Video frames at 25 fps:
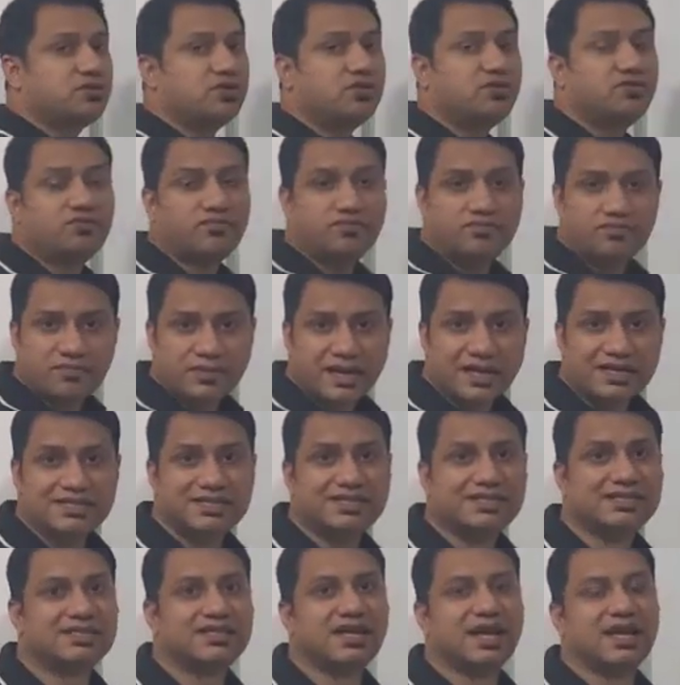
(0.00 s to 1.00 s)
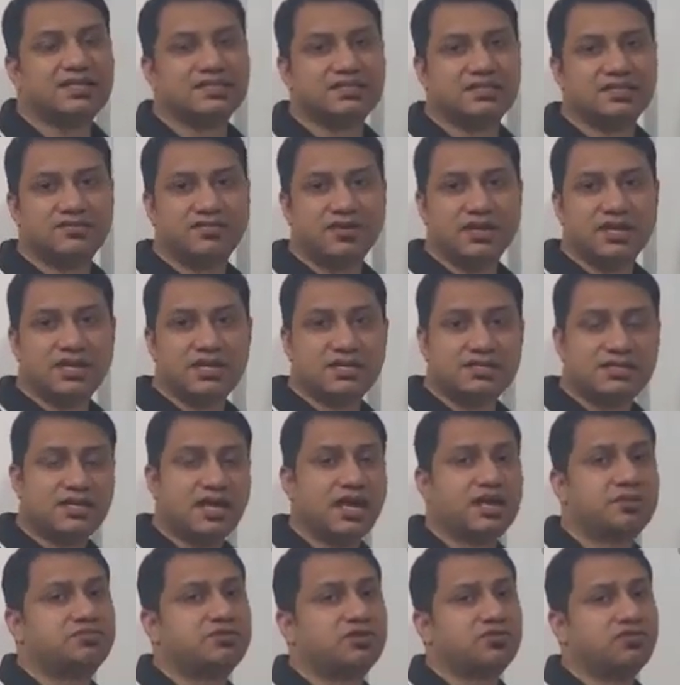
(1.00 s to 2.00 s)
of exercises, various
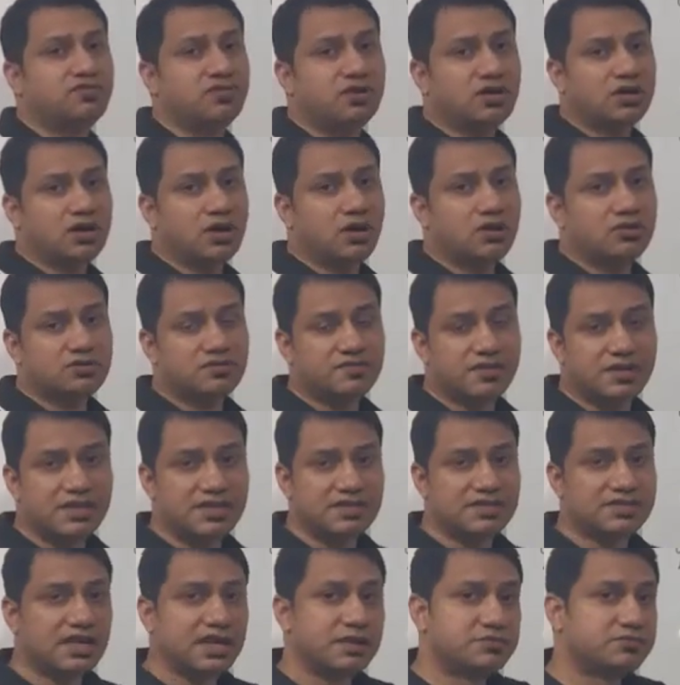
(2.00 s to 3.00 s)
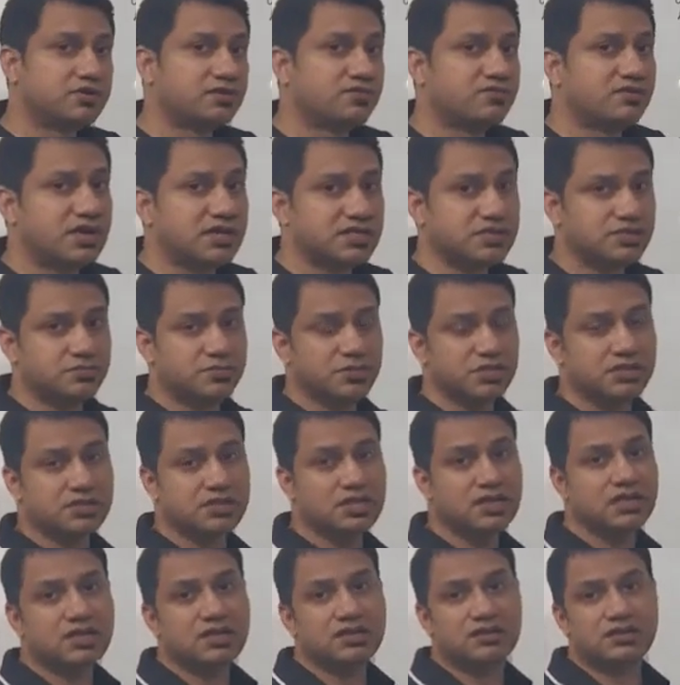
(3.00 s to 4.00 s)
types of workouts, various types of regimens.
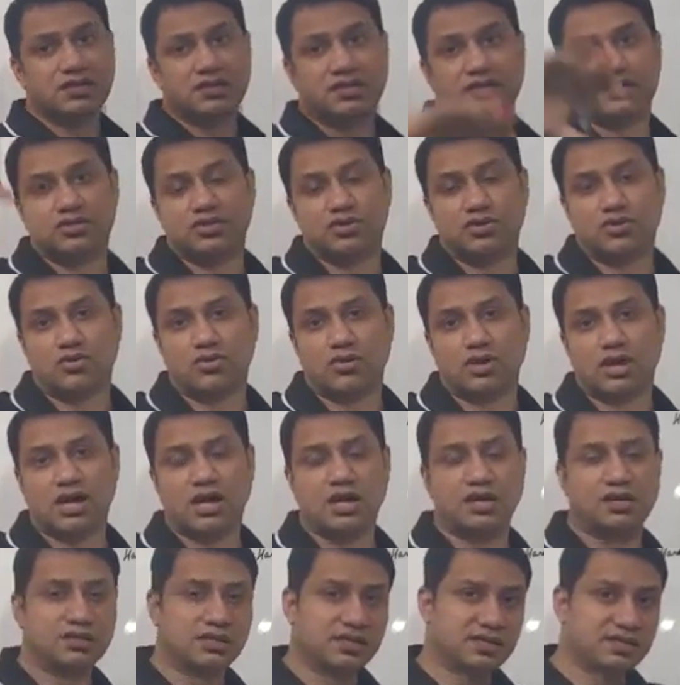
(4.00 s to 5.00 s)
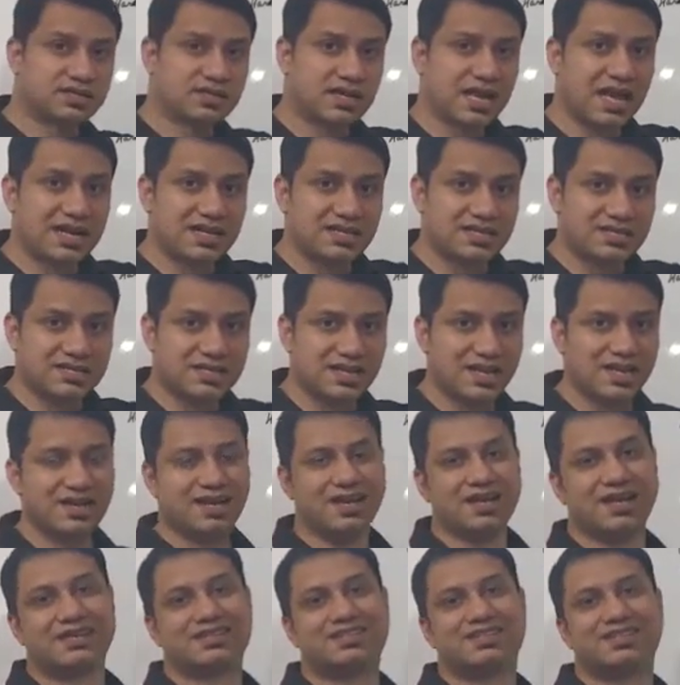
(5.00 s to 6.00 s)
There is yoga, there is
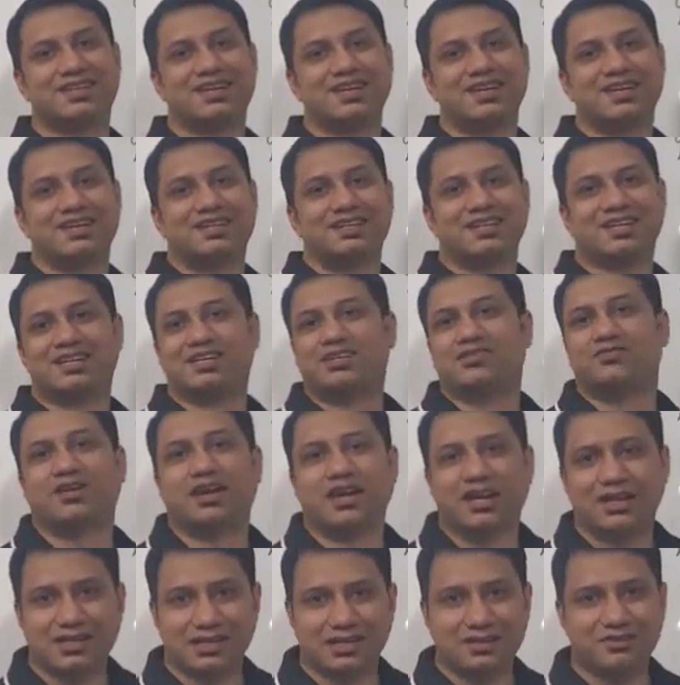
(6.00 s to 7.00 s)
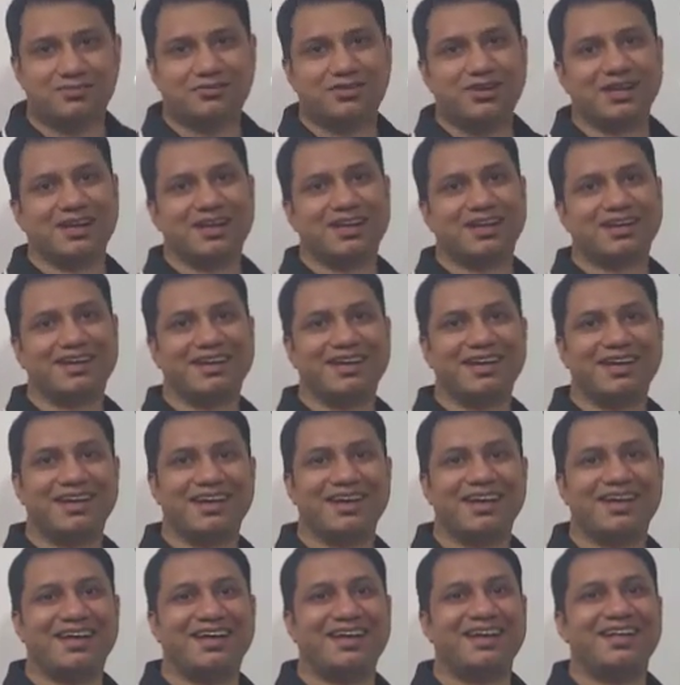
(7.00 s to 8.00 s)
calisthenics, there is weightlifting,
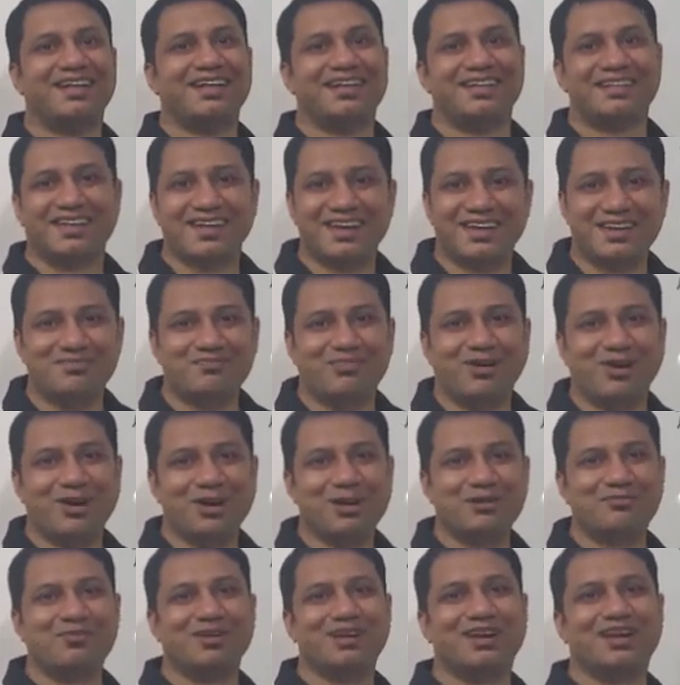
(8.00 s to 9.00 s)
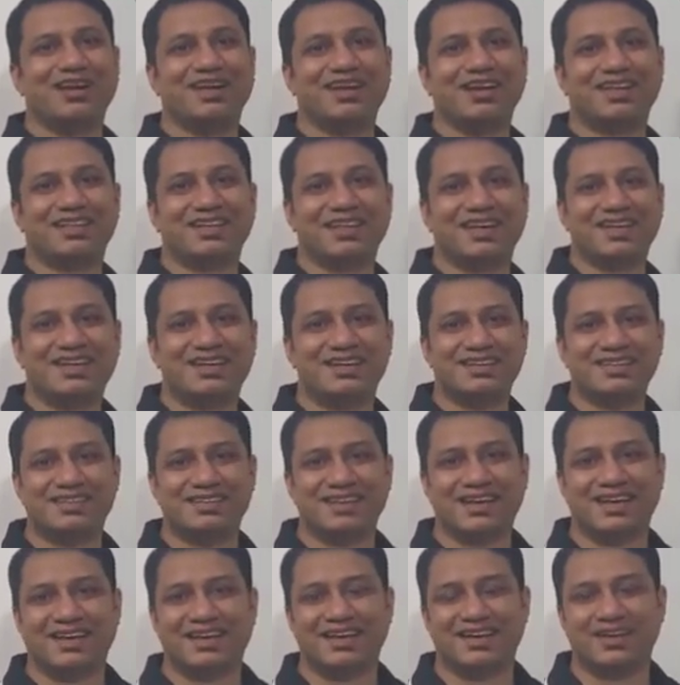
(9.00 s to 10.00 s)
there is bodybuilding, there is
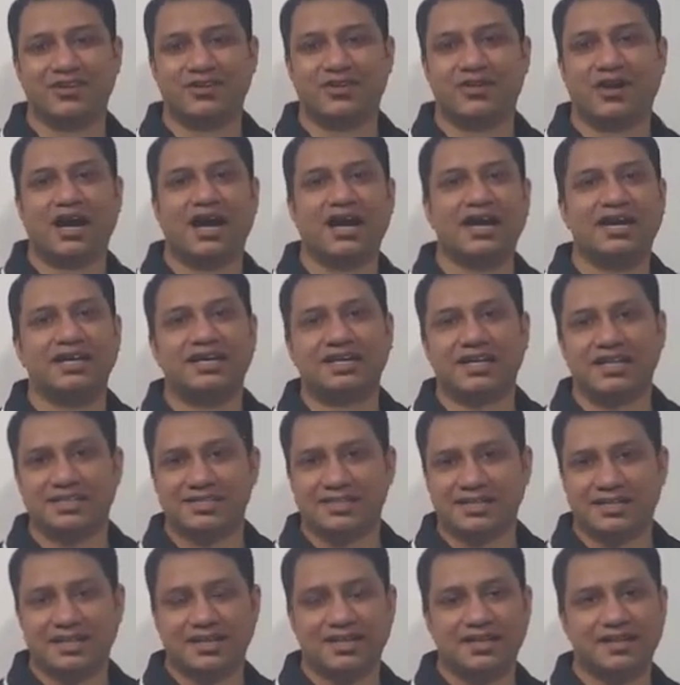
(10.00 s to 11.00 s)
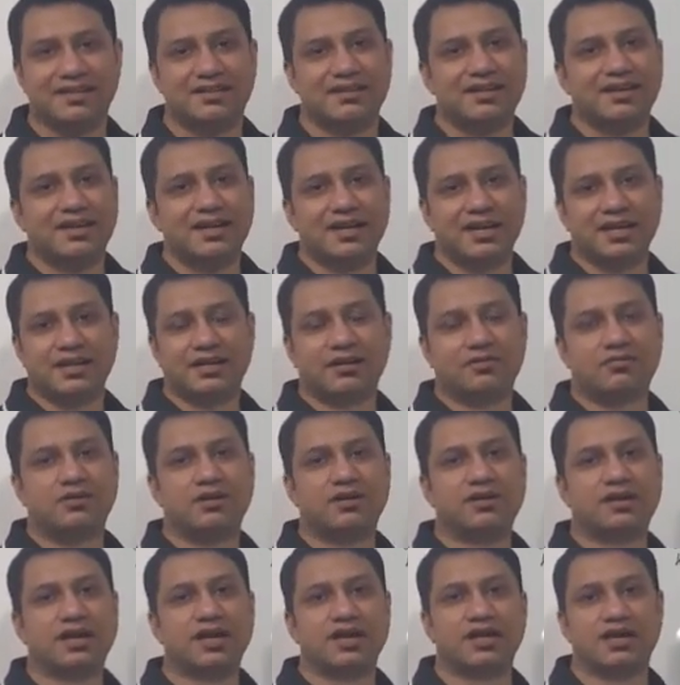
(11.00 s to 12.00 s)
high intensity
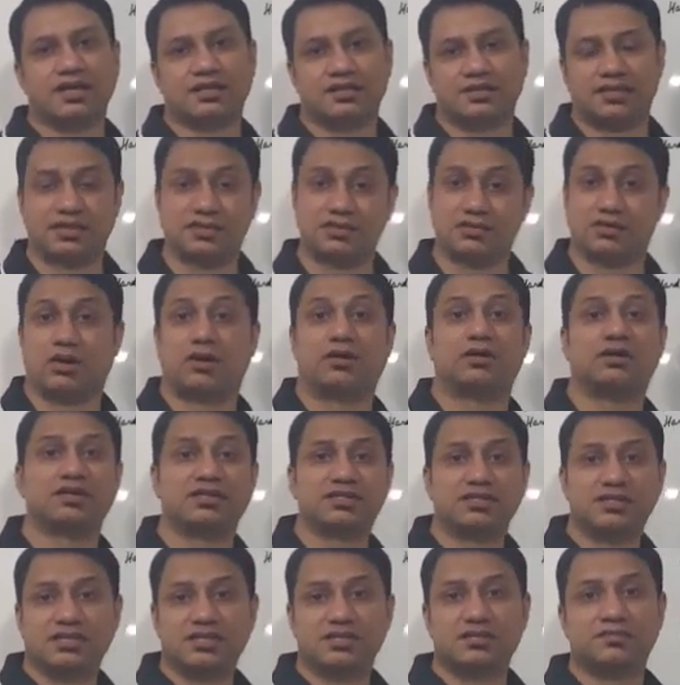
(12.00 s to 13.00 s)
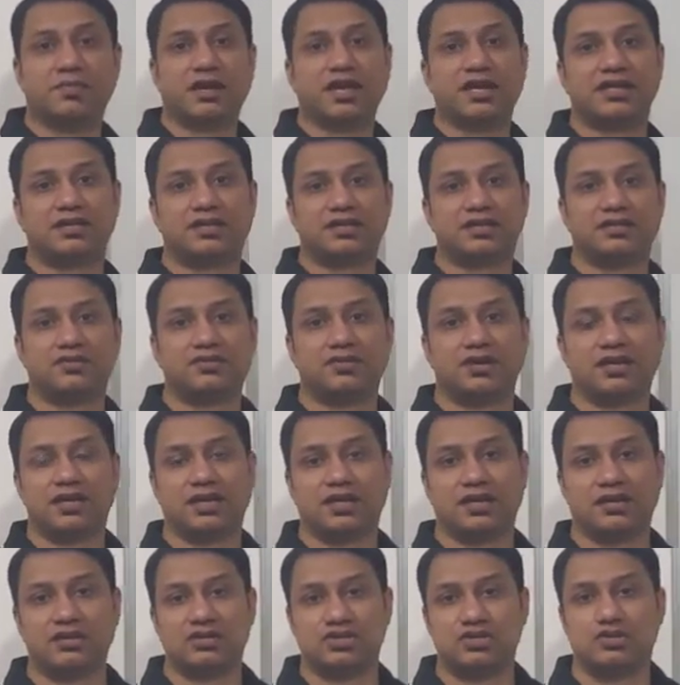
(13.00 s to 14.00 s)
interval training, there is long distance marathon
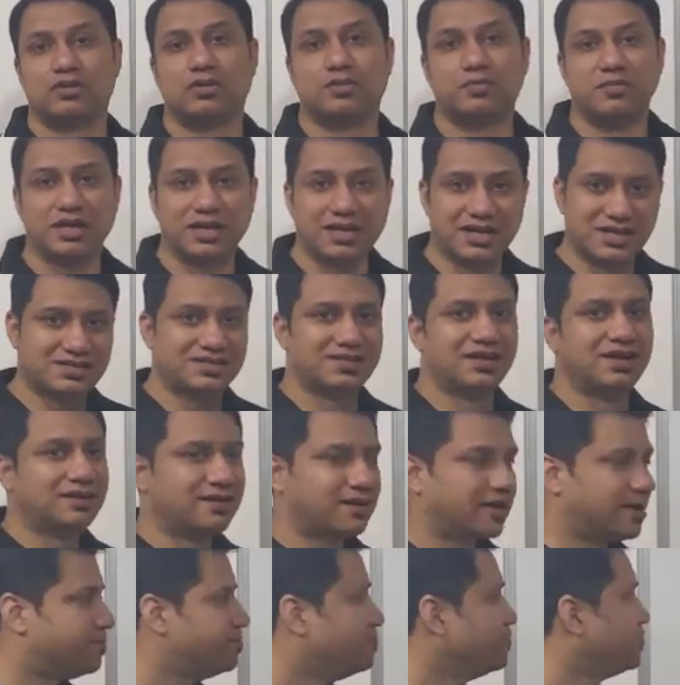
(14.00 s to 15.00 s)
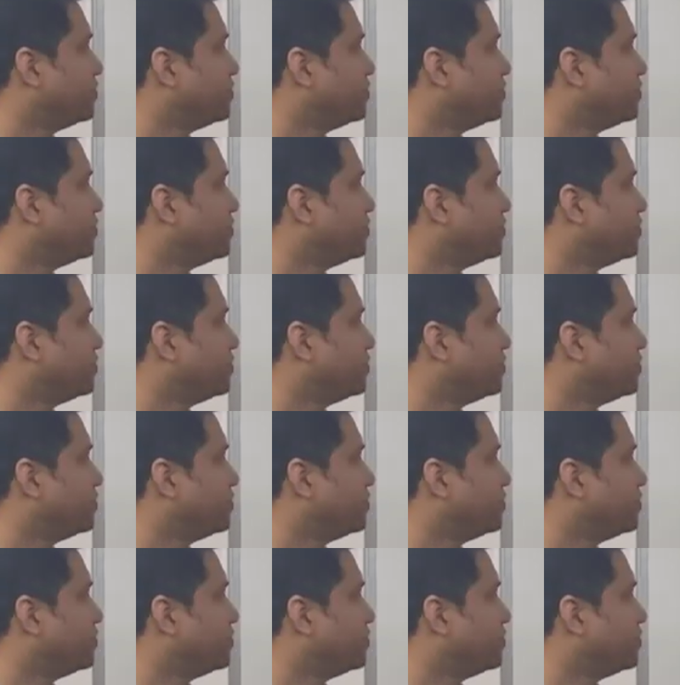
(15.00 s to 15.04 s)
running, swimming, etc.